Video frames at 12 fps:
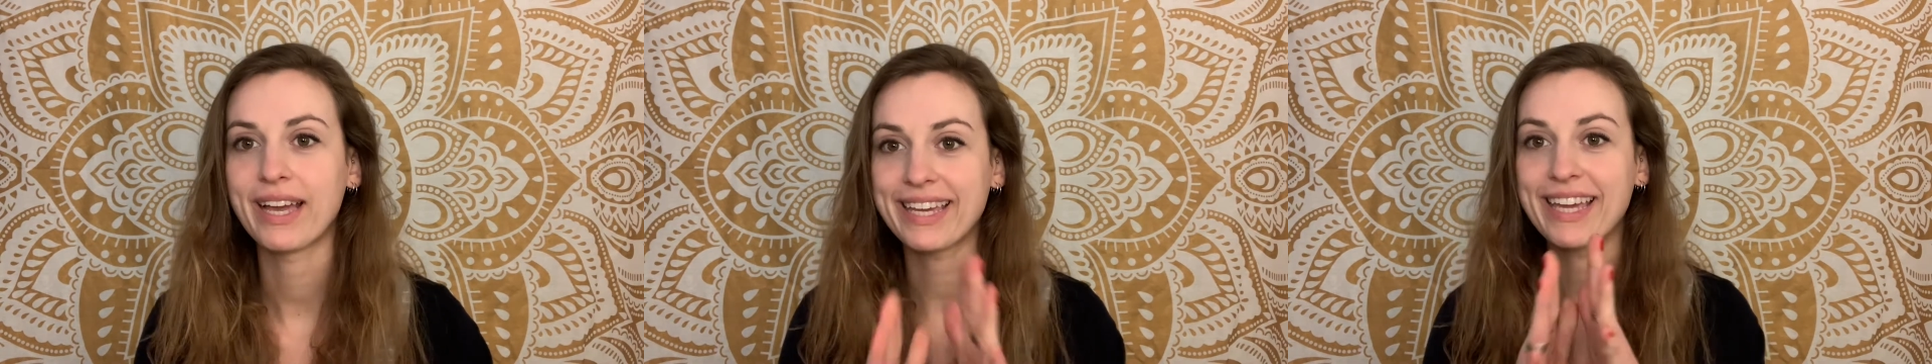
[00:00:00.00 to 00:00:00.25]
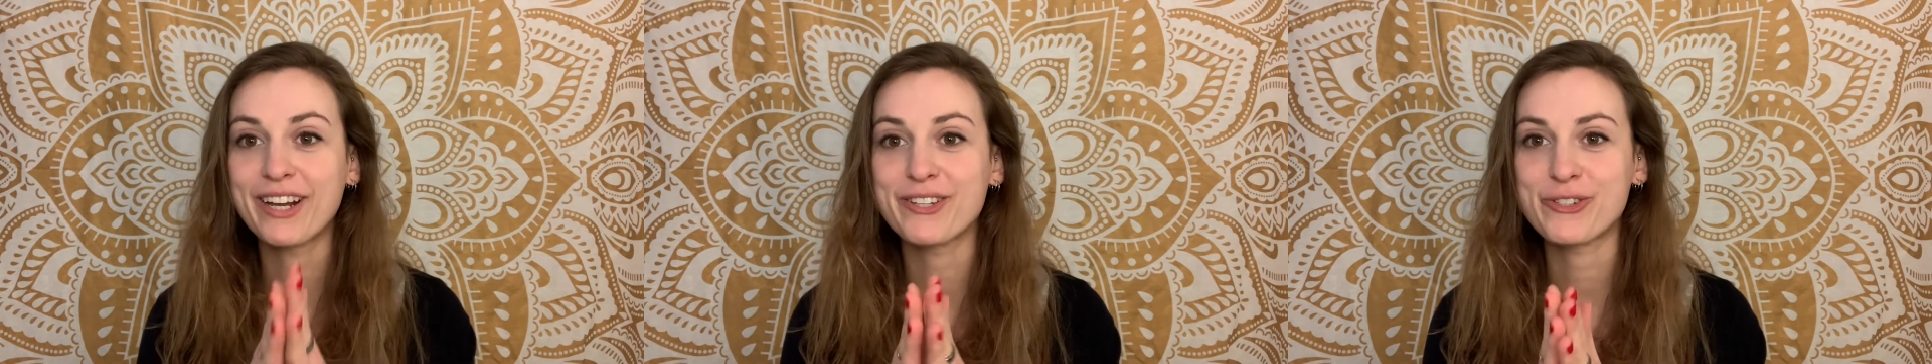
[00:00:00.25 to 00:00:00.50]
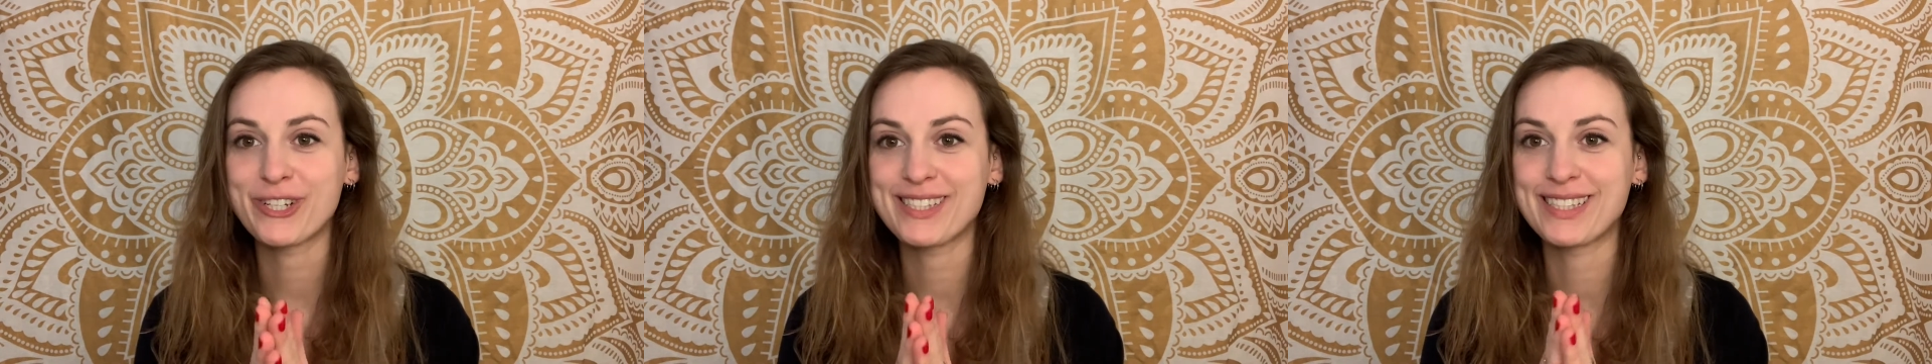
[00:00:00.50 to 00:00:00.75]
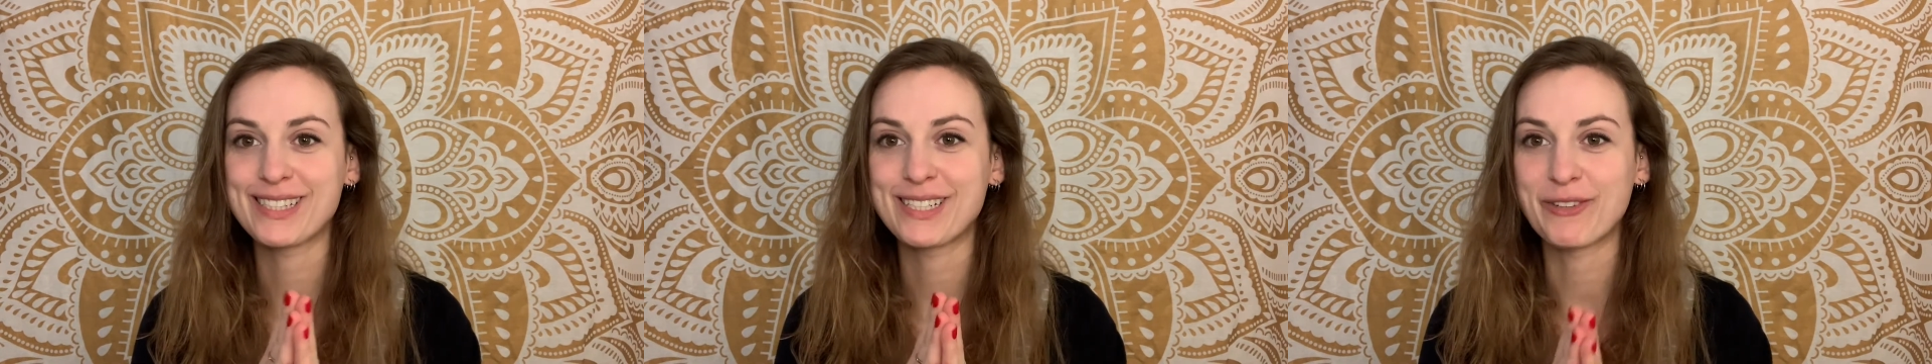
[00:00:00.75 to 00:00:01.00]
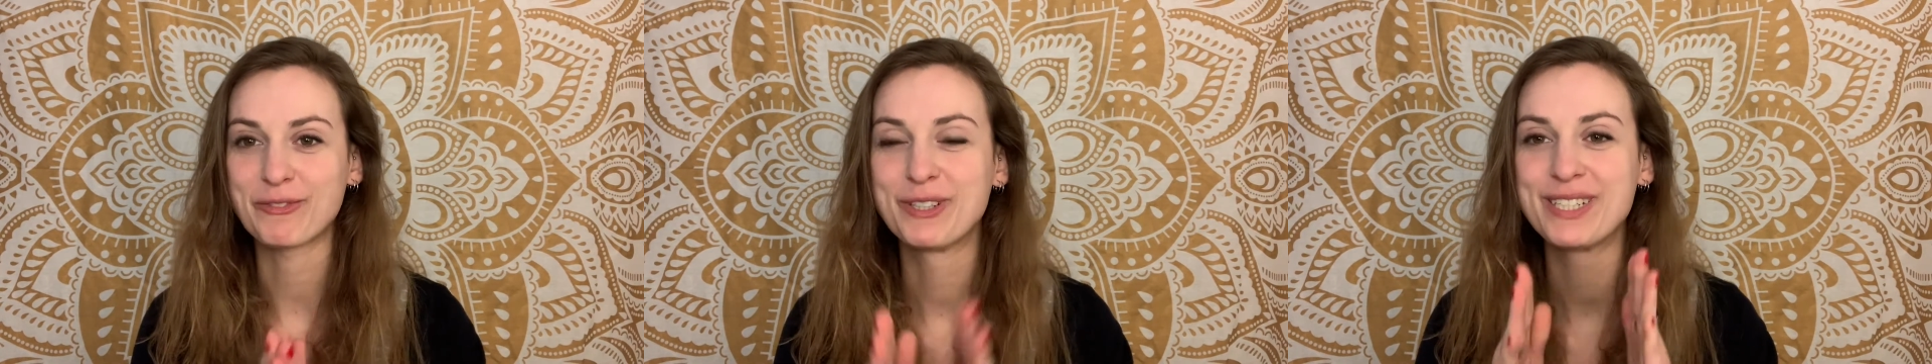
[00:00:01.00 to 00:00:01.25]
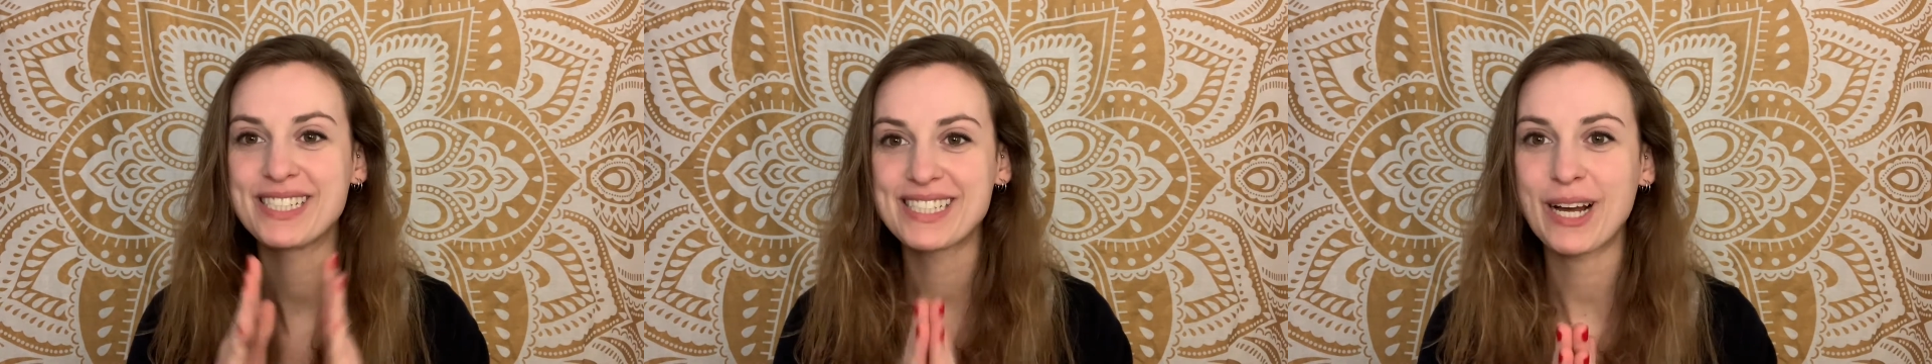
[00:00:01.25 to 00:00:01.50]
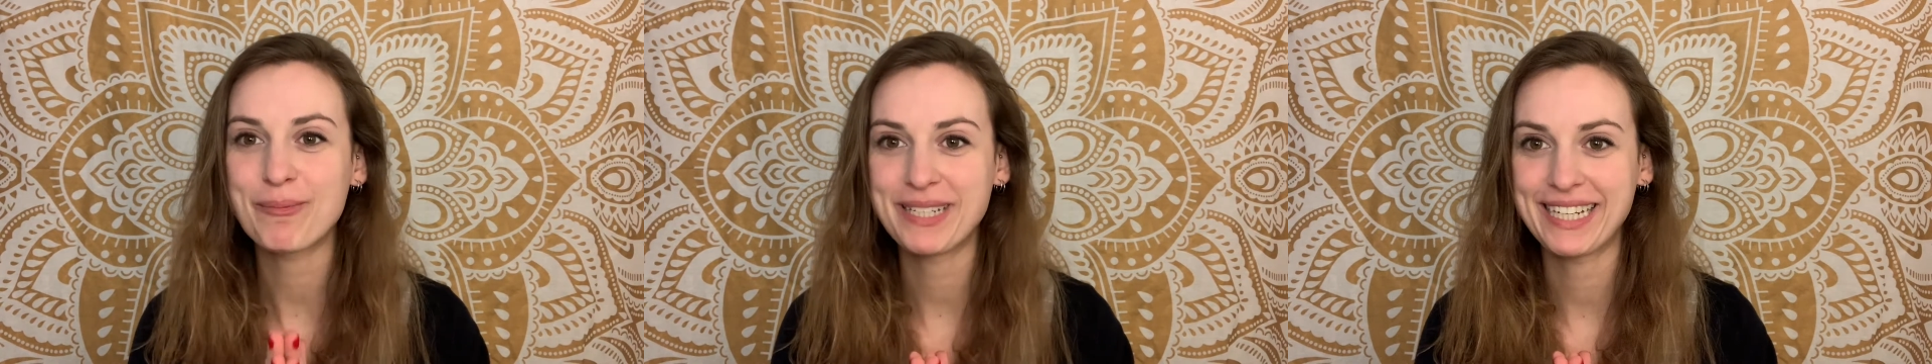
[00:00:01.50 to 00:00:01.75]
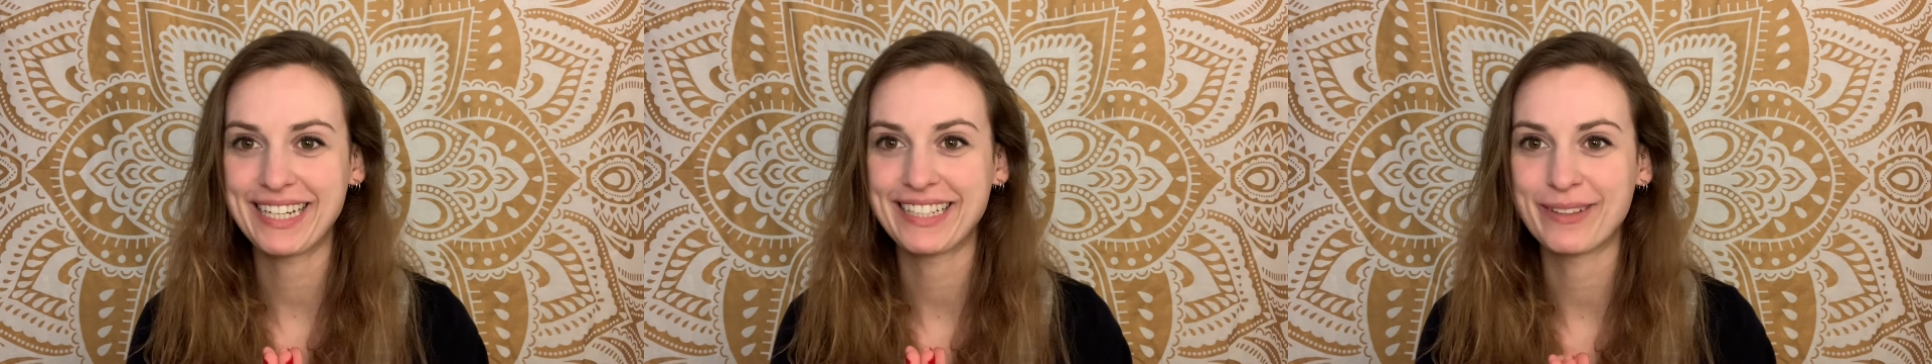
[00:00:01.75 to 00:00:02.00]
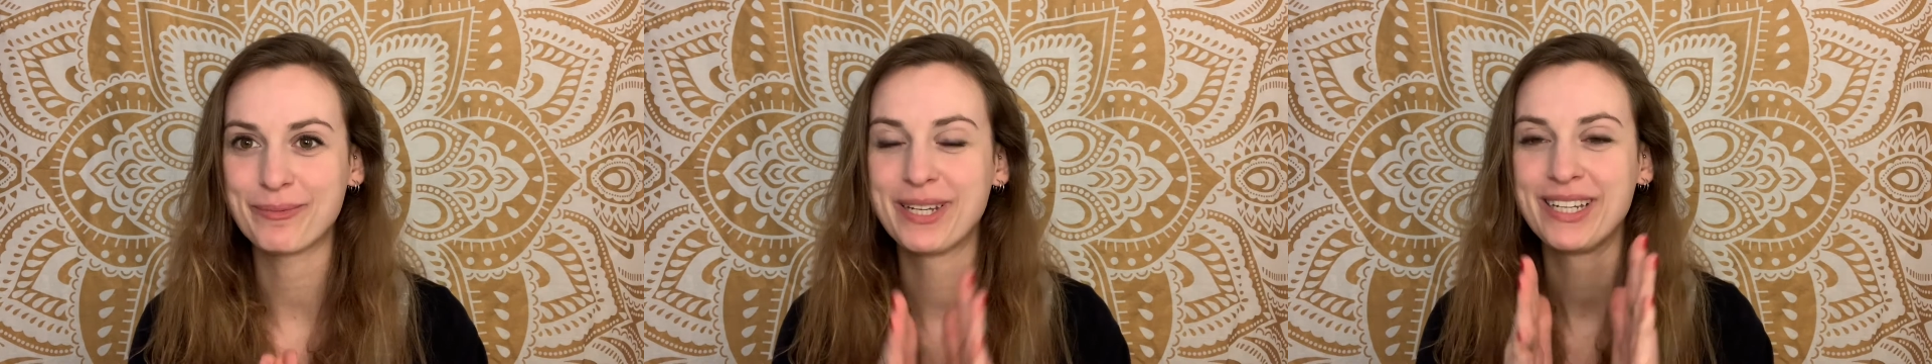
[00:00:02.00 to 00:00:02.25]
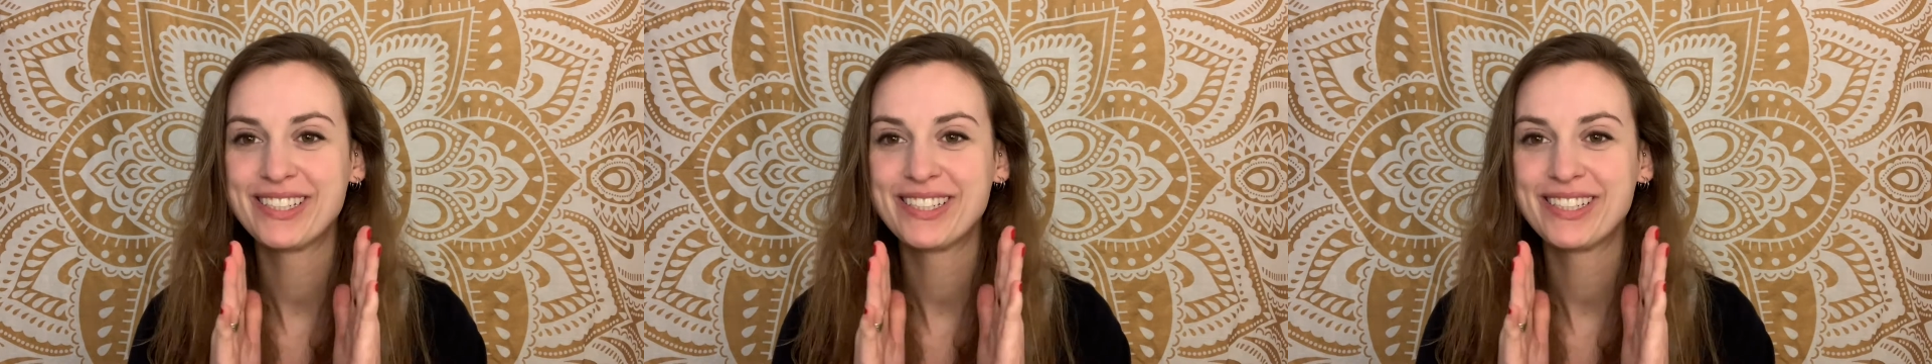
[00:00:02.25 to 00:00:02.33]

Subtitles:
I cannot stress this enough. Stop taking them.